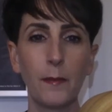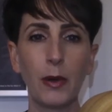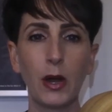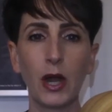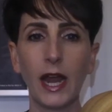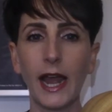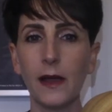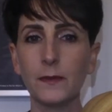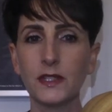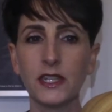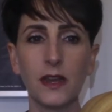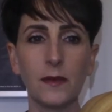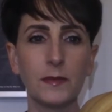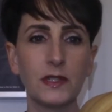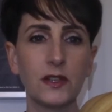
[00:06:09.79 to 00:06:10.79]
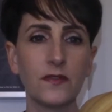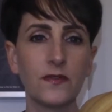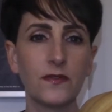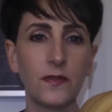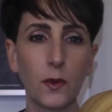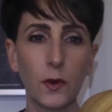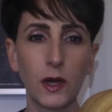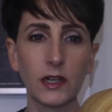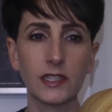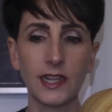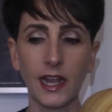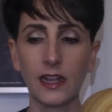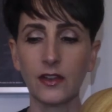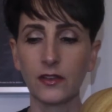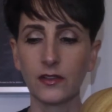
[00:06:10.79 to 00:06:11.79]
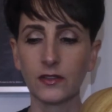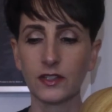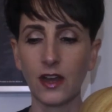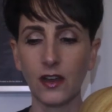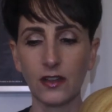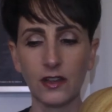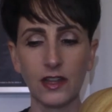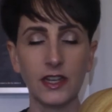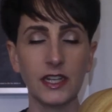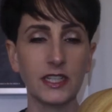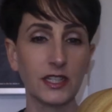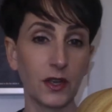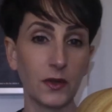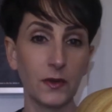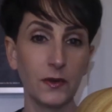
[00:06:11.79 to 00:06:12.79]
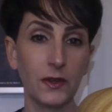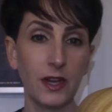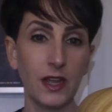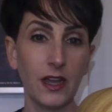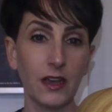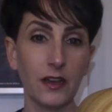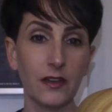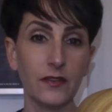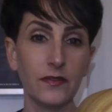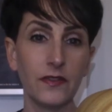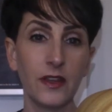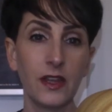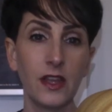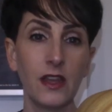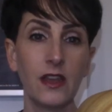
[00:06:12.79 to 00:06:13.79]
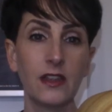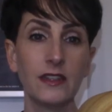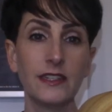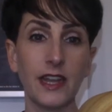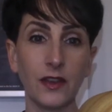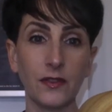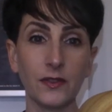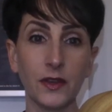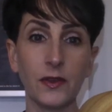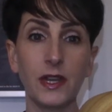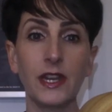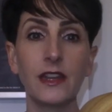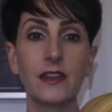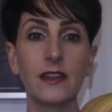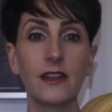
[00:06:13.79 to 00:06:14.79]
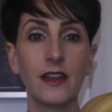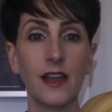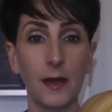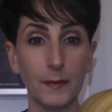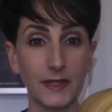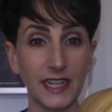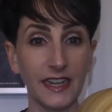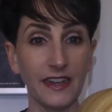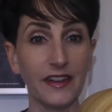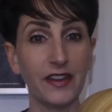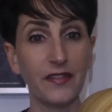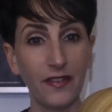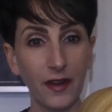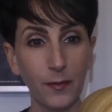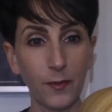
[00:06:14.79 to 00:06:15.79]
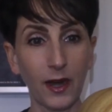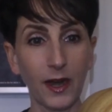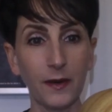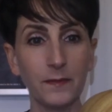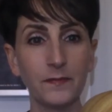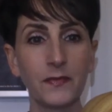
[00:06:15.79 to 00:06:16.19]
perhaps up to 4 cycles all on its own of downloading updated firmware.